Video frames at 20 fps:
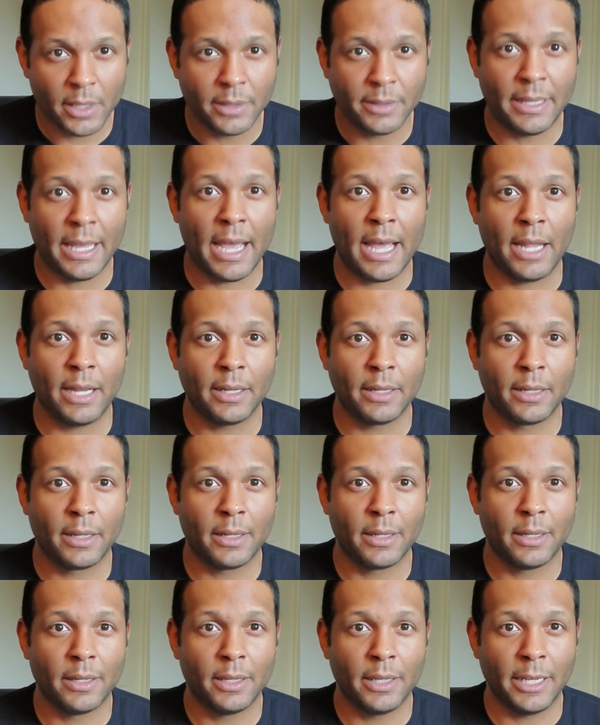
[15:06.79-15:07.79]
that
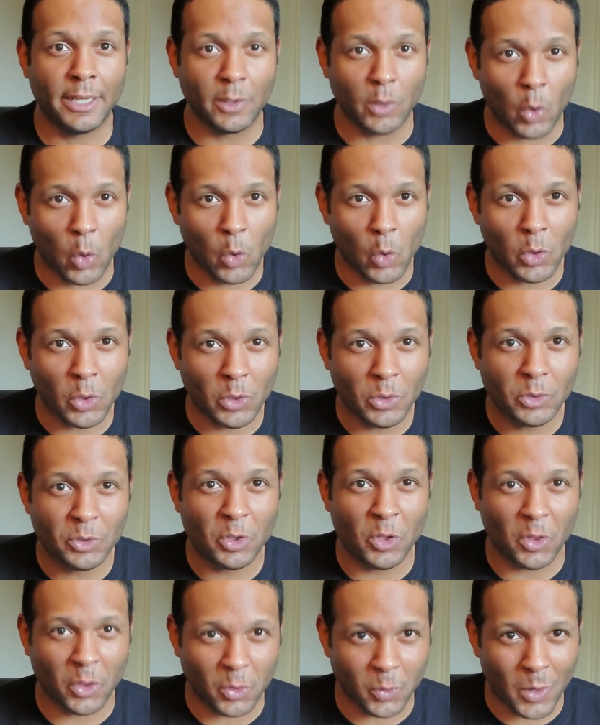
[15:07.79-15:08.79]
in order
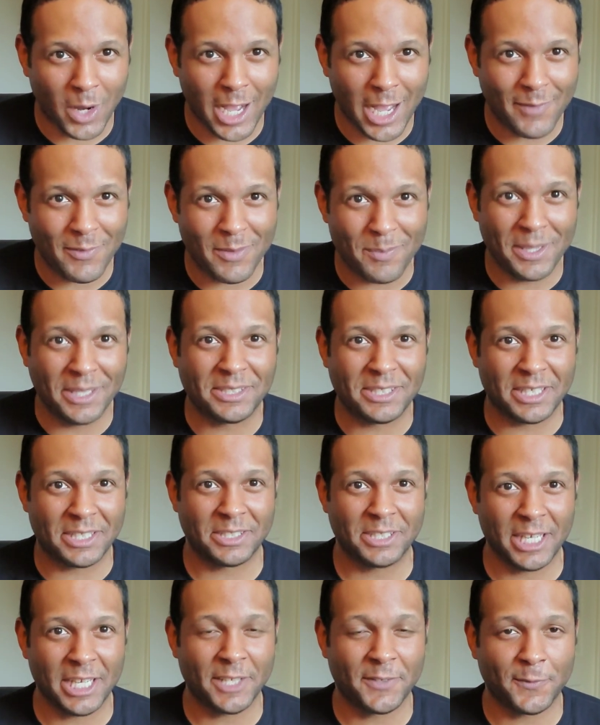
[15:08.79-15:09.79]
to thrive and be
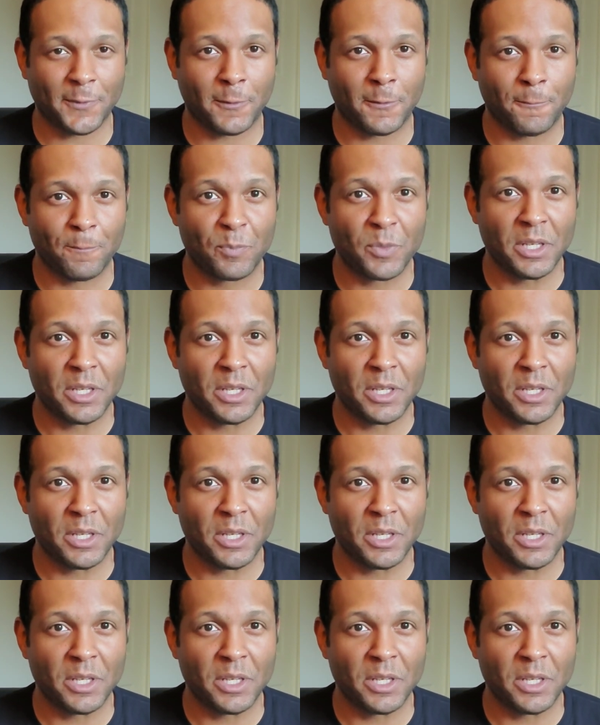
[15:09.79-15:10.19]
successful,